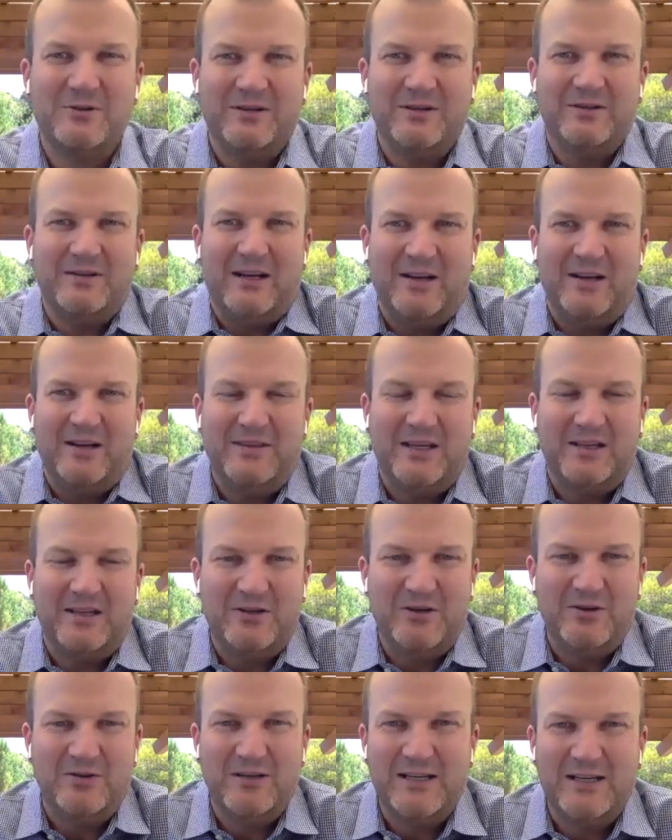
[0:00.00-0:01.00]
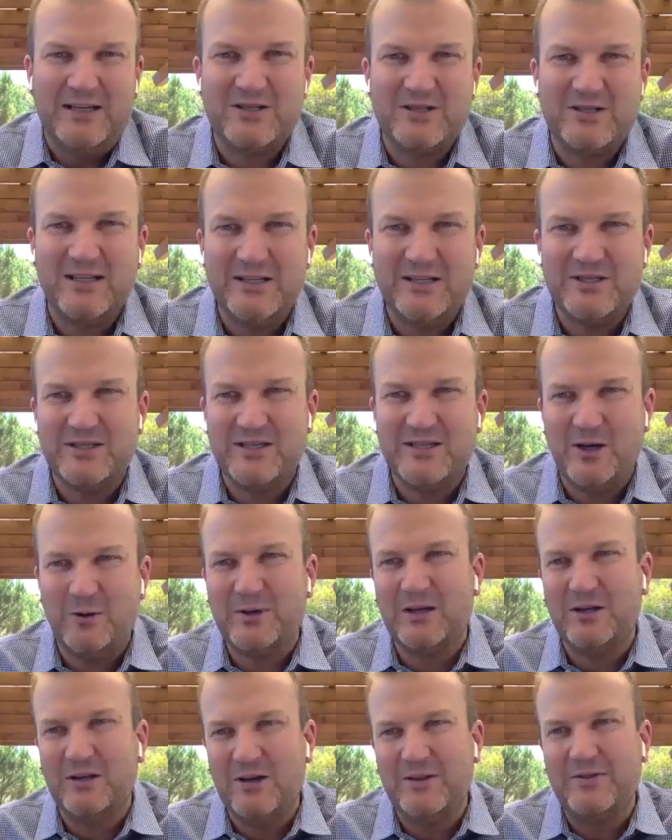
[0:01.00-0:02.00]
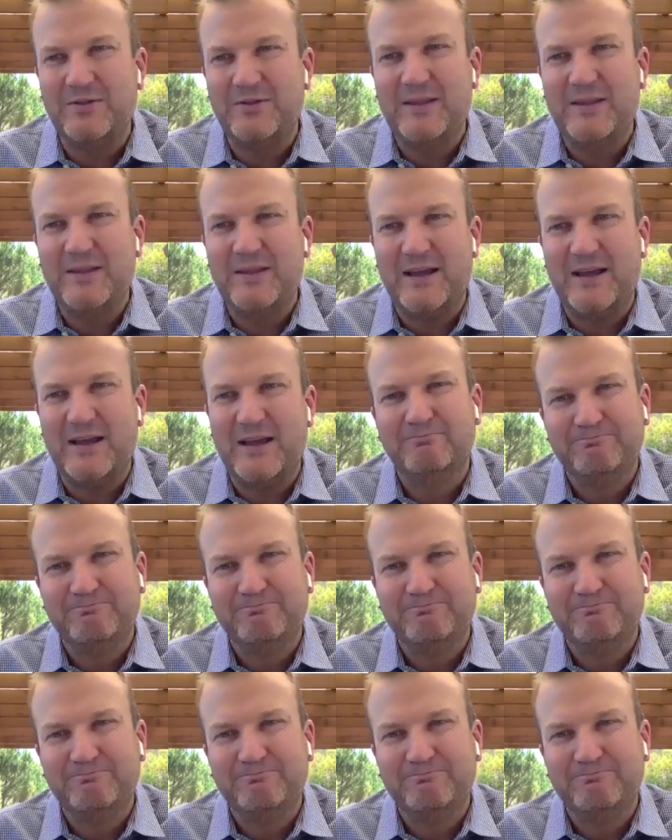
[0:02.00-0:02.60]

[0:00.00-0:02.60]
And I think the new legislation is helping a lot in that way.